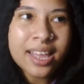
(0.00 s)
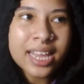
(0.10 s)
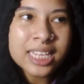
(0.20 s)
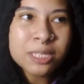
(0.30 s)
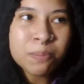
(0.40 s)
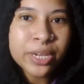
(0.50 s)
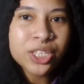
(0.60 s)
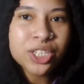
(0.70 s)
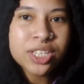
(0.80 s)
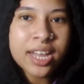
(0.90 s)
as
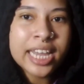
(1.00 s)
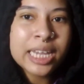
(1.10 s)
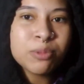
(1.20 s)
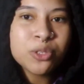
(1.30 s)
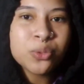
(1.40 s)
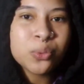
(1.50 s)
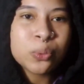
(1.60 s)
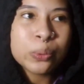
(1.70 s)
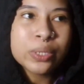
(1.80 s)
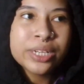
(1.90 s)
much time
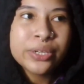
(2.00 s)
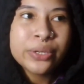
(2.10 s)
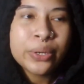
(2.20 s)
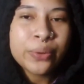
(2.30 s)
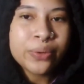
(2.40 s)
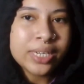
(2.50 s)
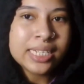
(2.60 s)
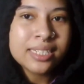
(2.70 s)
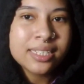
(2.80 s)
to read